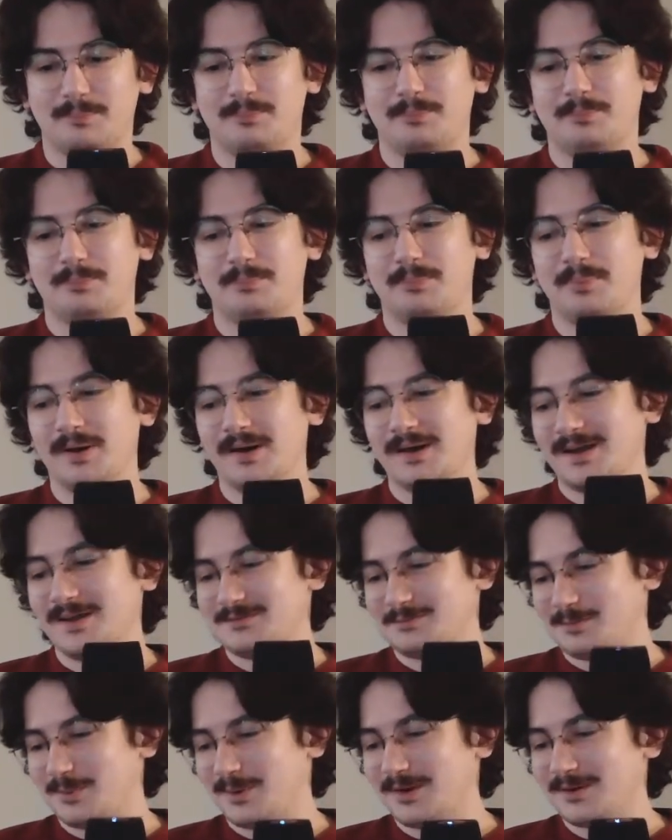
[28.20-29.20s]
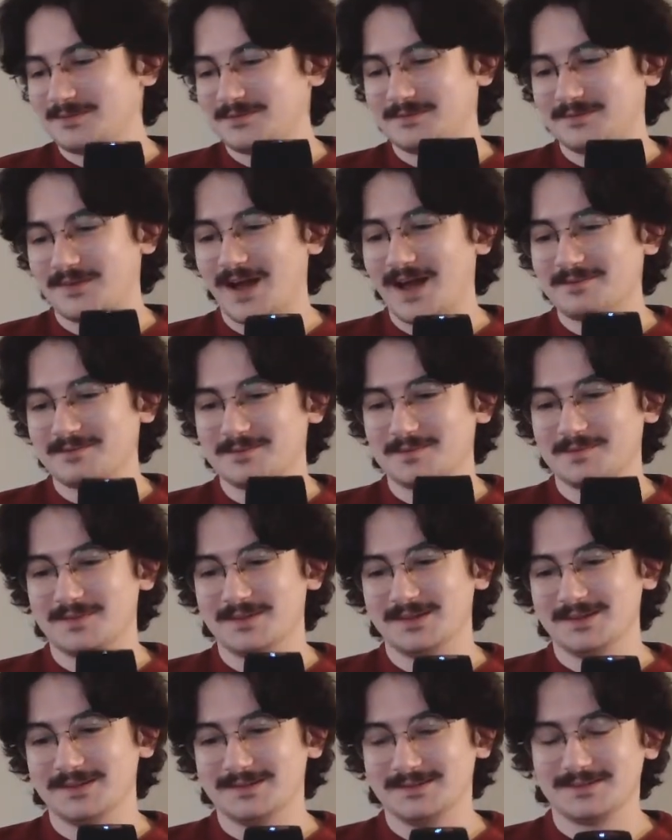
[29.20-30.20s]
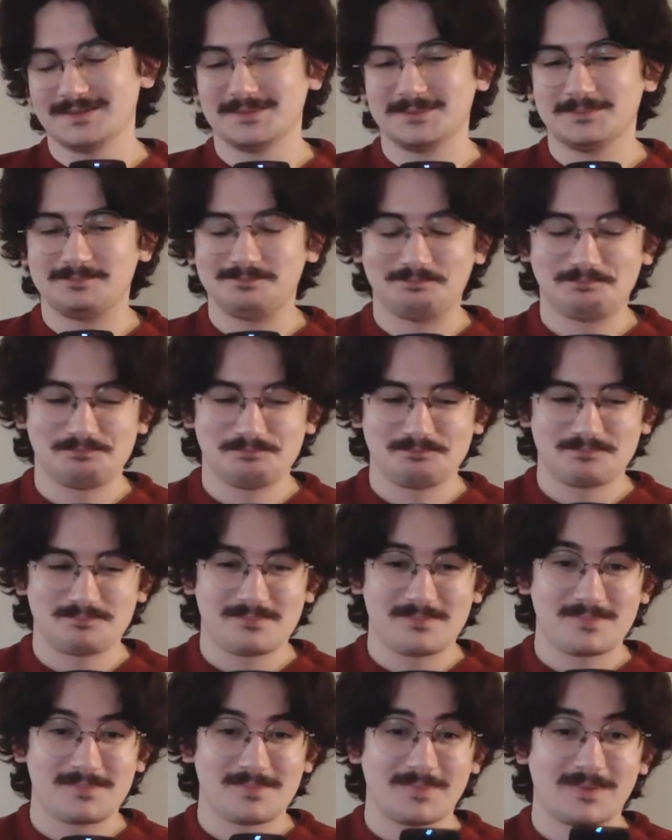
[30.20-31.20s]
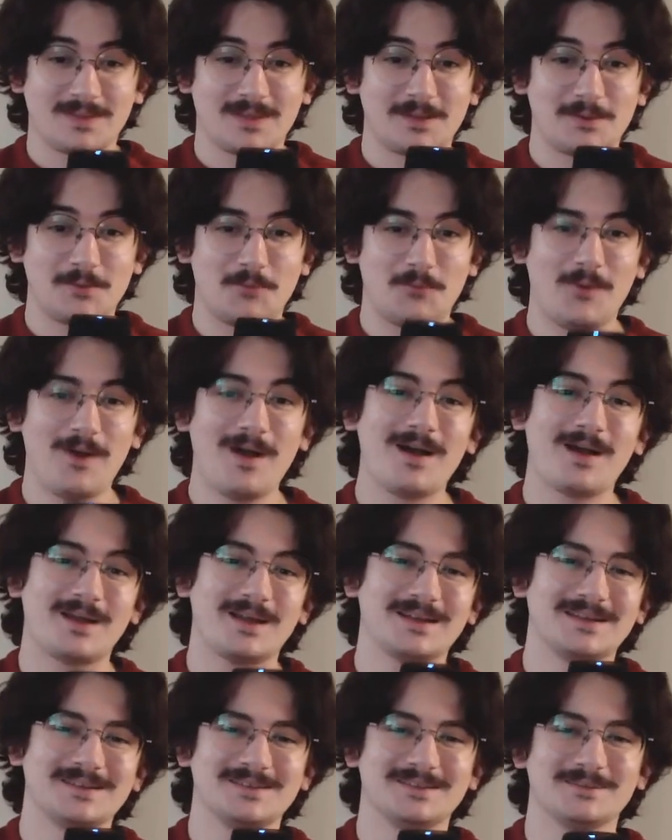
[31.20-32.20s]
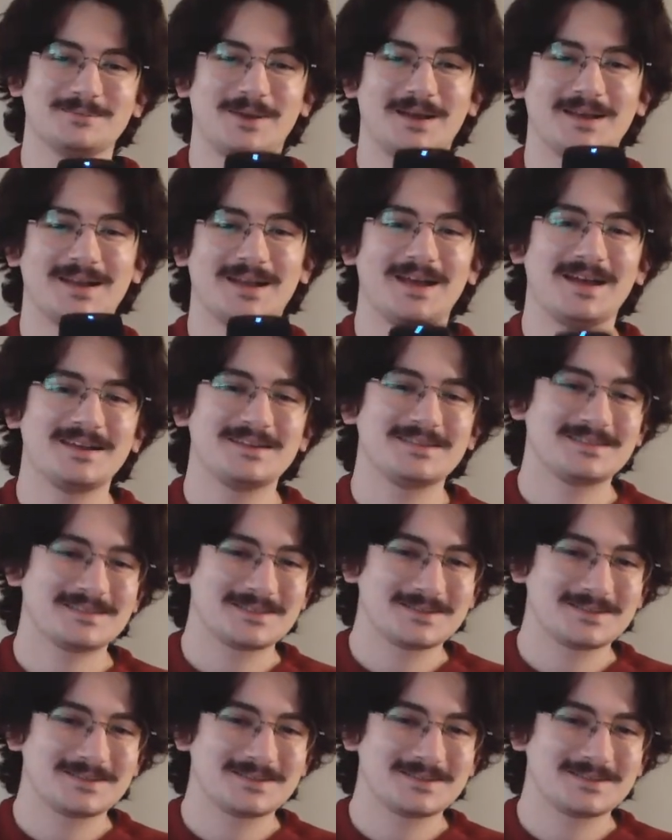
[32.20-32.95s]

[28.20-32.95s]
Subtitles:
But I've bought 5 of these. Why, you might ask?